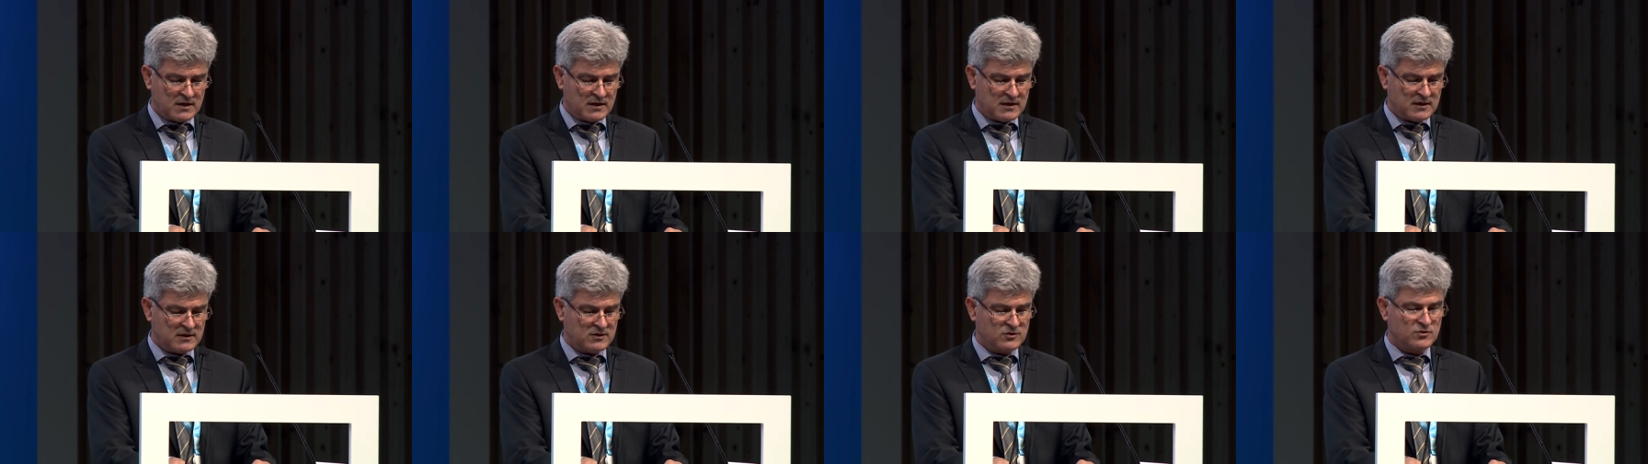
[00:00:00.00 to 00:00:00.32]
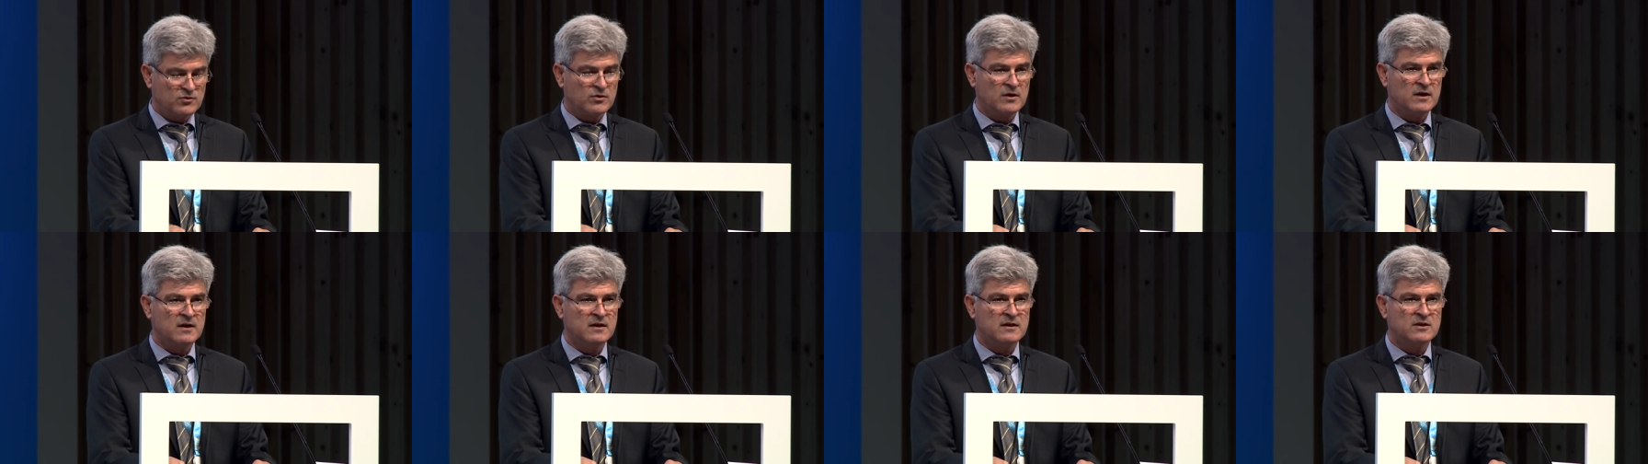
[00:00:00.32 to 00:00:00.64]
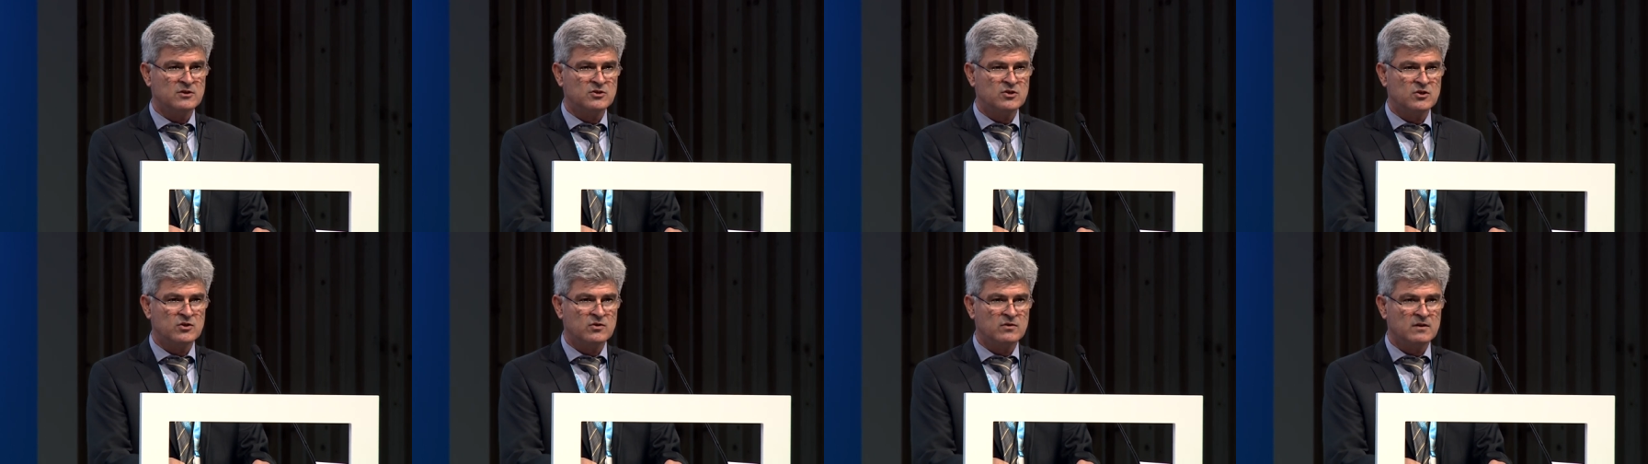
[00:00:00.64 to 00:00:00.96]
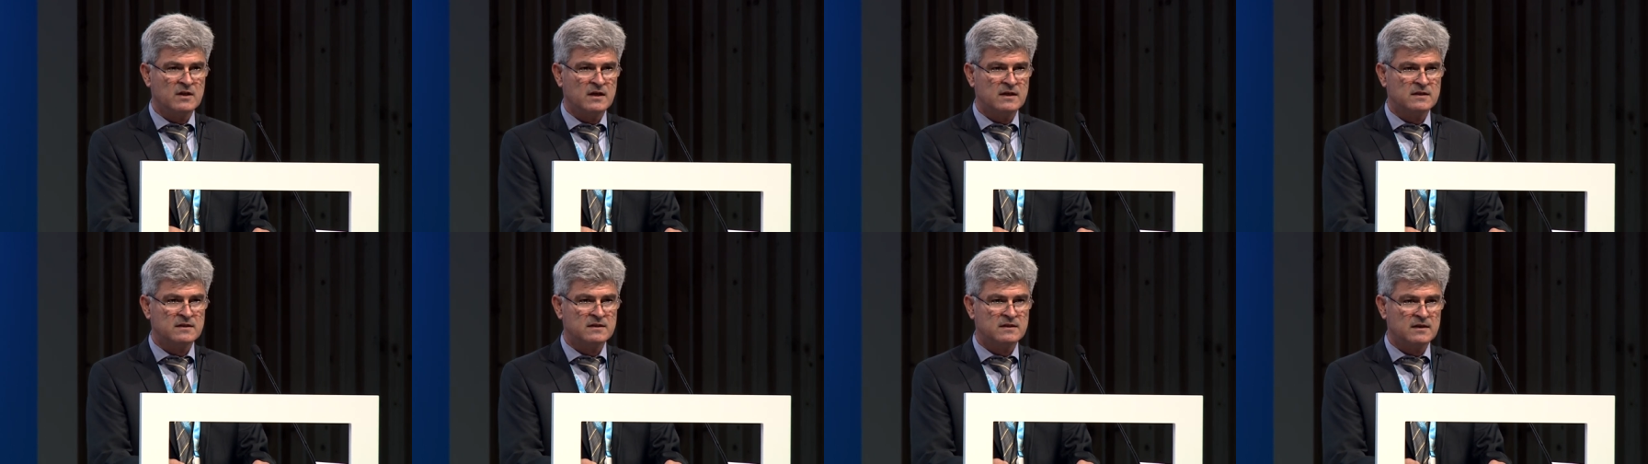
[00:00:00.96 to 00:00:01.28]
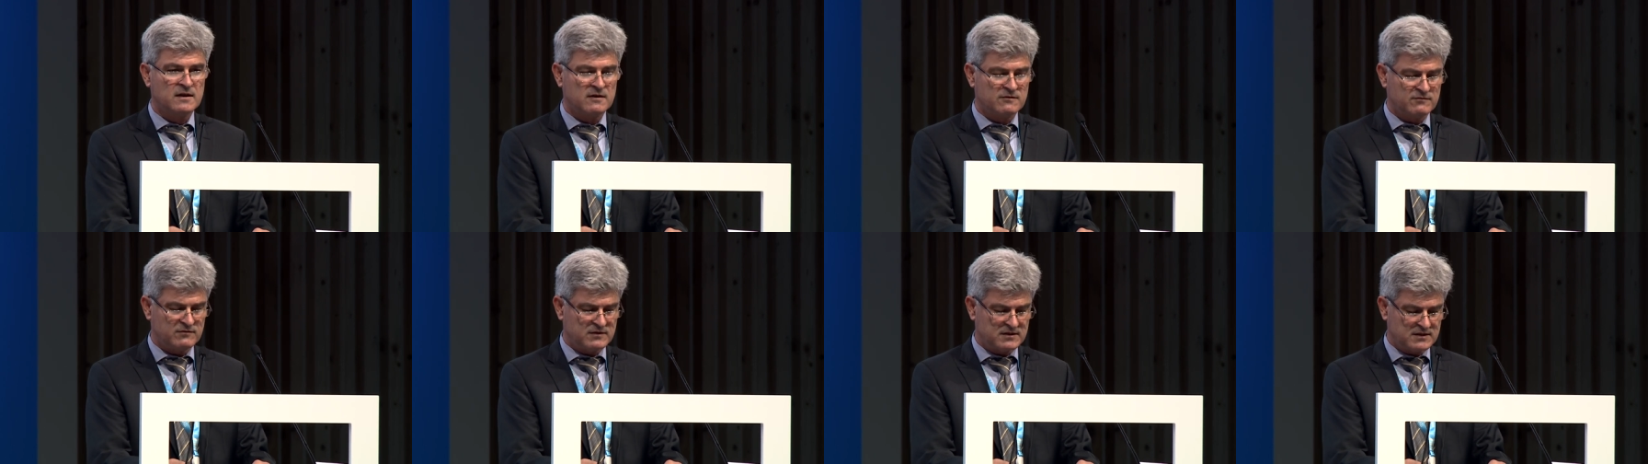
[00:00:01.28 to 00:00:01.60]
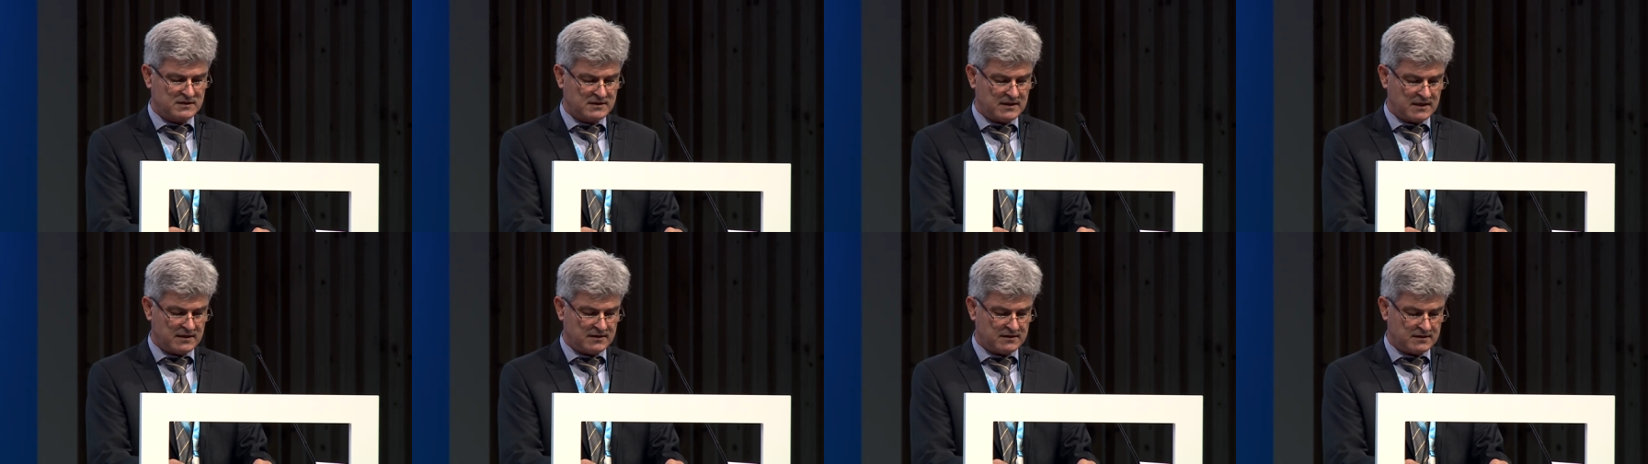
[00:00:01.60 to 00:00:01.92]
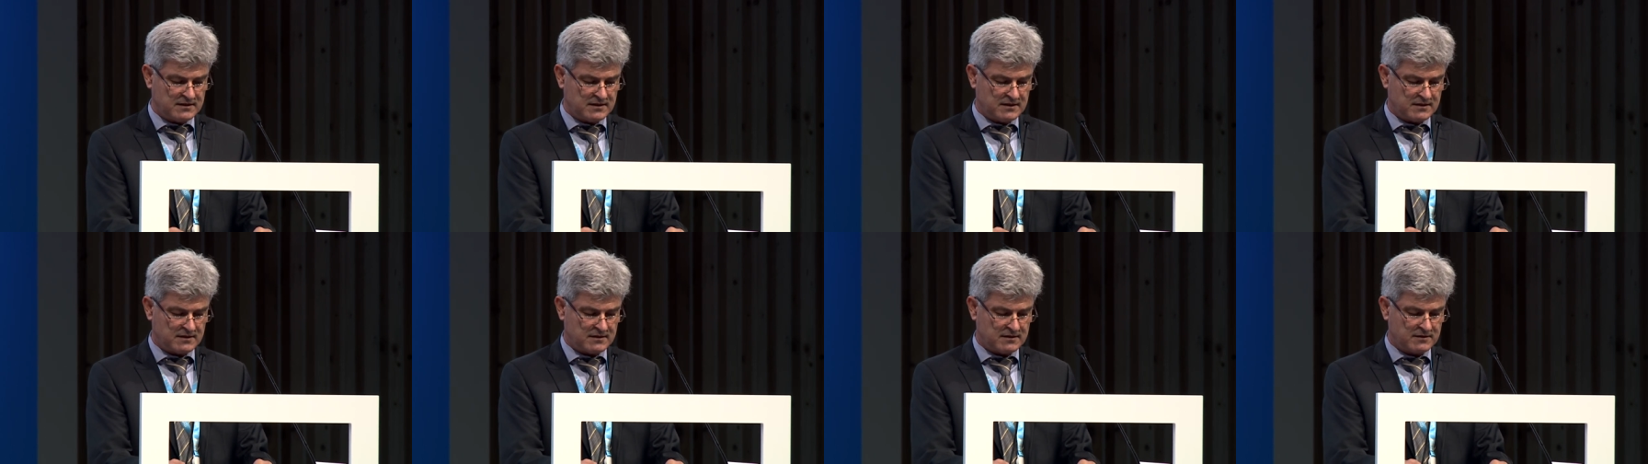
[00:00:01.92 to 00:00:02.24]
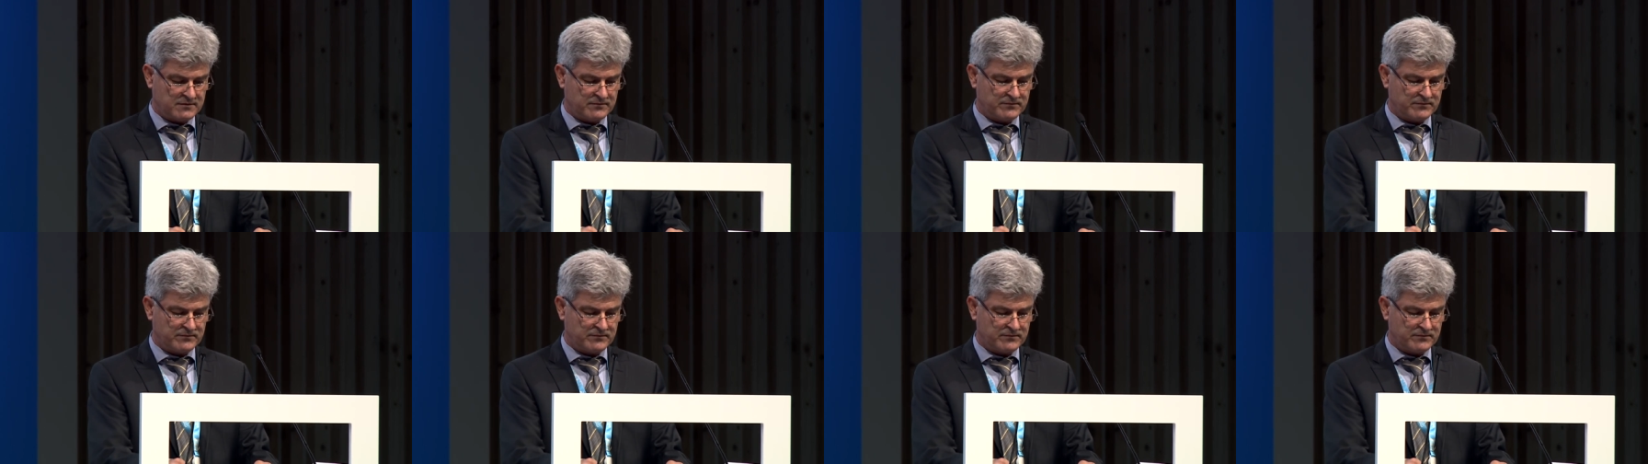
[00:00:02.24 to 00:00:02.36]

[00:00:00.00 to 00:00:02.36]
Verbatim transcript: into a regional service center.